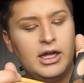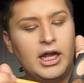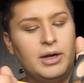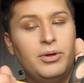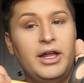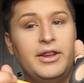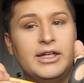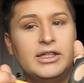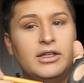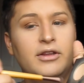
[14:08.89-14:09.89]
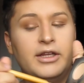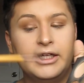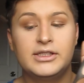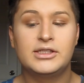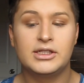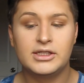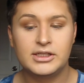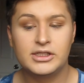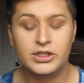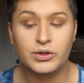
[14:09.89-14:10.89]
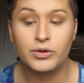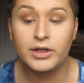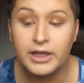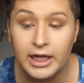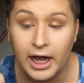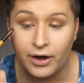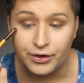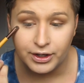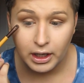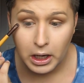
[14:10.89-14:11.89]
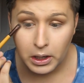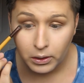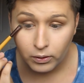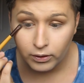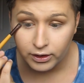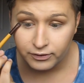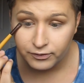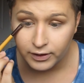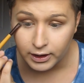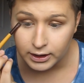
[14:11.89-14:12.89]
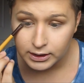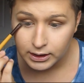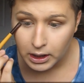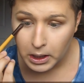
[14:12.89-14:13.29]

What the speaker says: and apply this to the outer corner first.